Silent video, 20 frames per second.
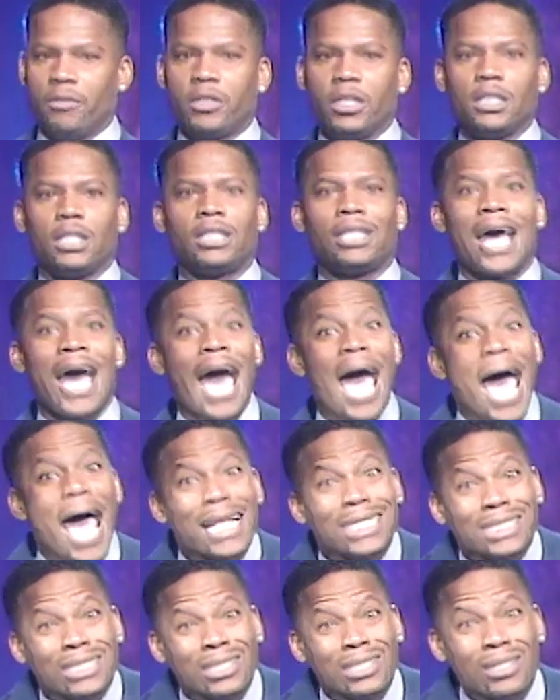Because it's
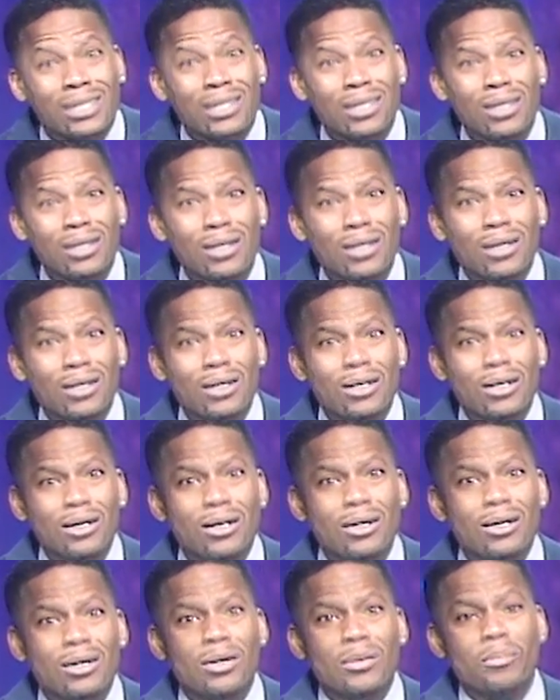hot!
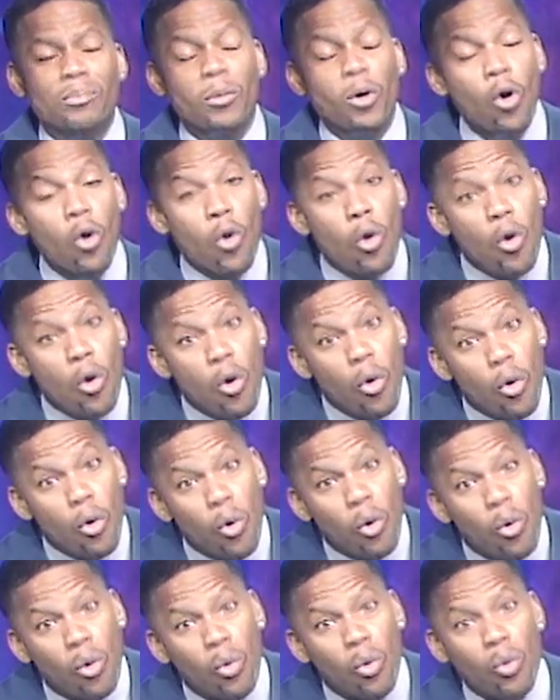
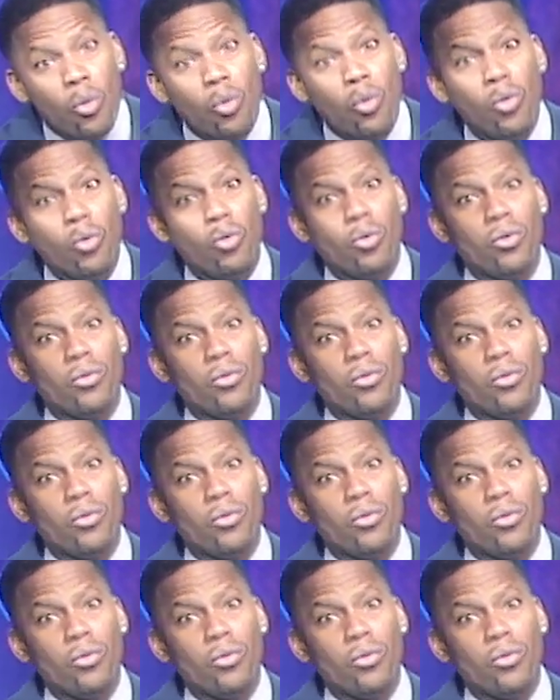Move!